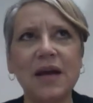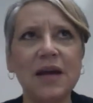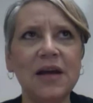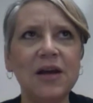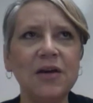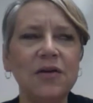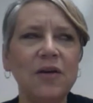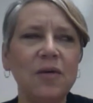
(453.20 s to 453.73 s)

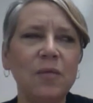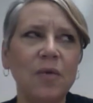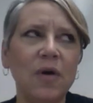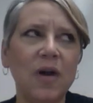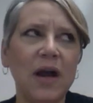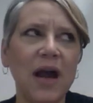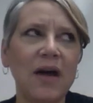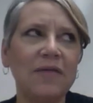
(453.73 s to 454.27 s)
you
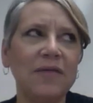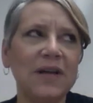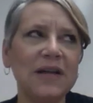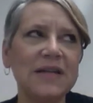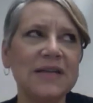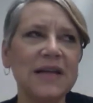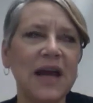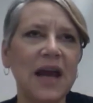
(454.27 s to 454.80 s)
will have,
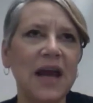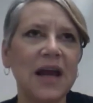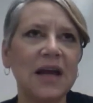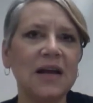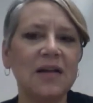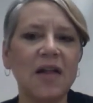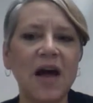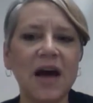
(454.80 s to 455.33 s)
let's say,
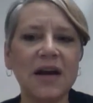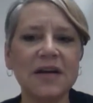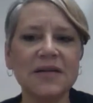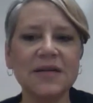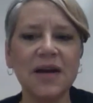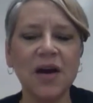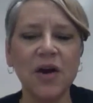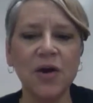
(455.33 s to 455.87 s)

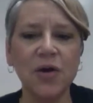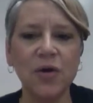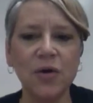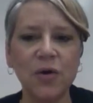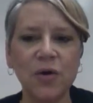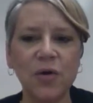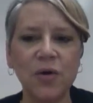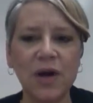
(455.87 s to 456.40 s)
Gladys,
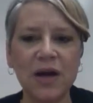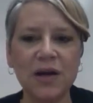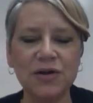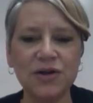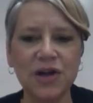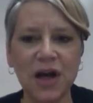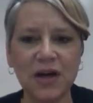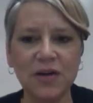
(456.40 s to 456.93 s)
who in
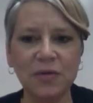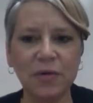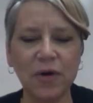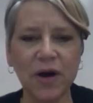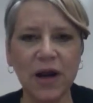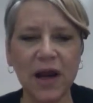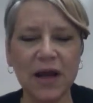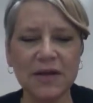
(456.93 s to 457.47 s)

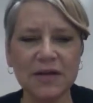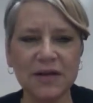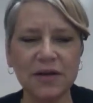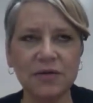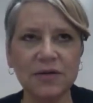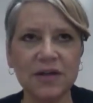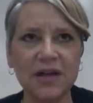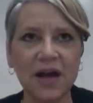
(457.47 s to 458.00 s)
January has a
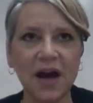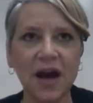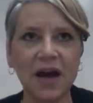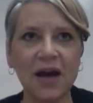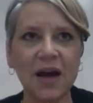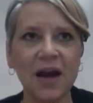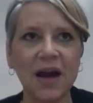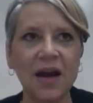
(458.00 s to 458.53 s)

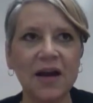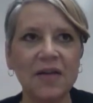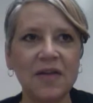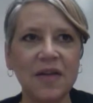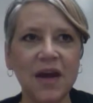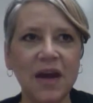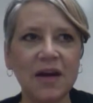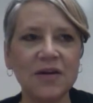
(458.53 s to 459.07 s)
UTI.
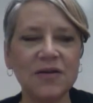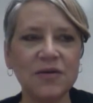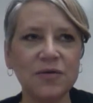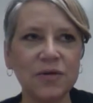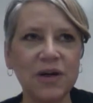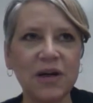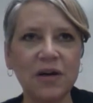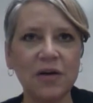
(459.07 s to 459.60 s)
They
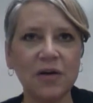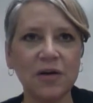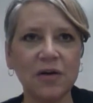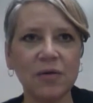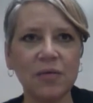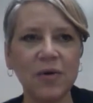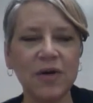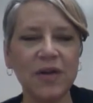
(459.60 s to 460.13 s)
treat her
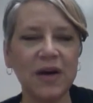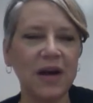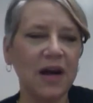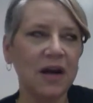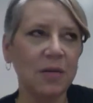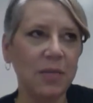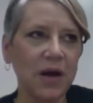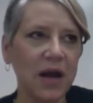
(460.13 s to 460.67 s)
with an
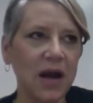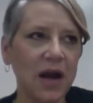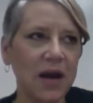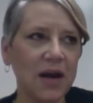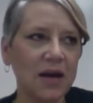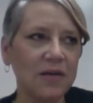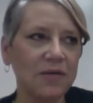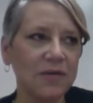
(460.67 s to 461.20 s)

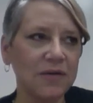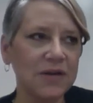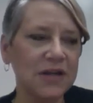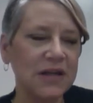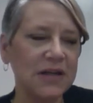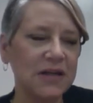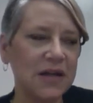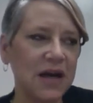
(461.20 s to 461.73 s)
antibiotic for
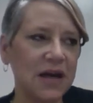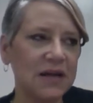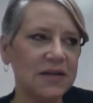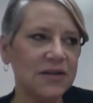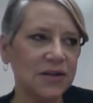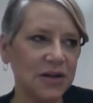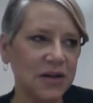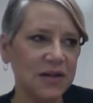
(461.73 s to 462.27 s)
10
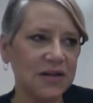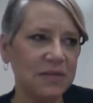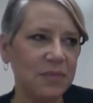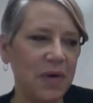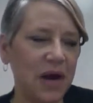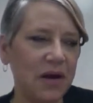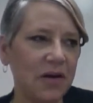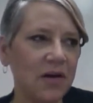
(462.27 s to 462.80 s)
days. She gets
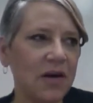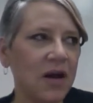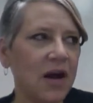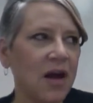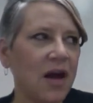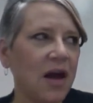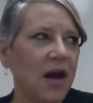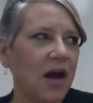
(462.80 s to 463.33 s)
better.
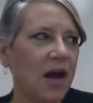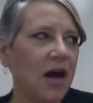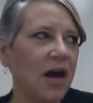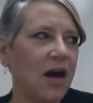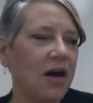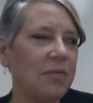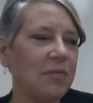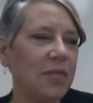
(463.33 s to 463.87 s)

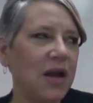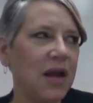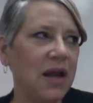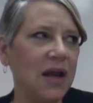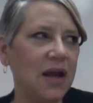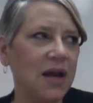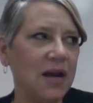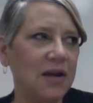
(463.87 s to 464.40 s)

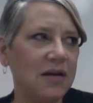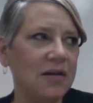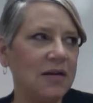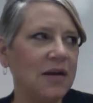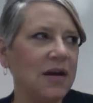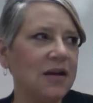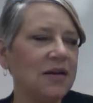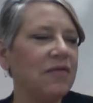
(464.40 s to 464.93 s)
In
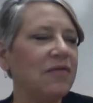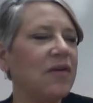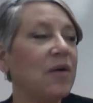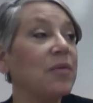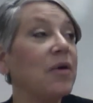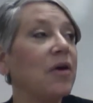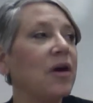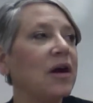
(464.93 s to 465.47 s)
end of
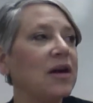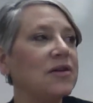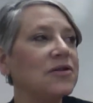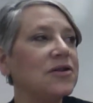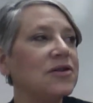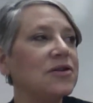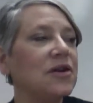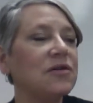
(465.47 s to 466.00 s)
February,
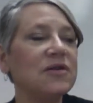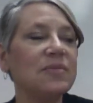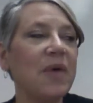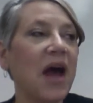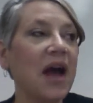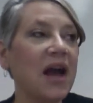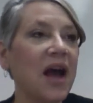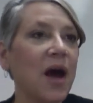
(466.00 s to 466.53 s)
she shows
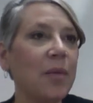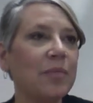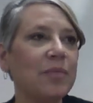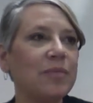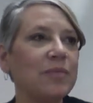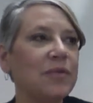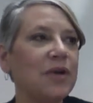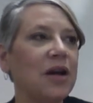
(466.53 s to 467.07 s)
back up,
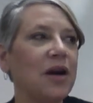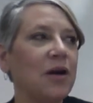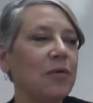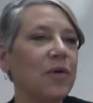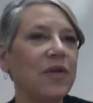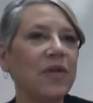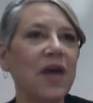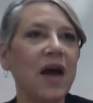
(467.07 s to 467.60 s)

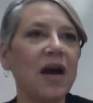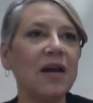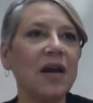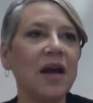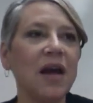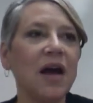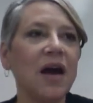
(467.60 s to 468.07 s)
with that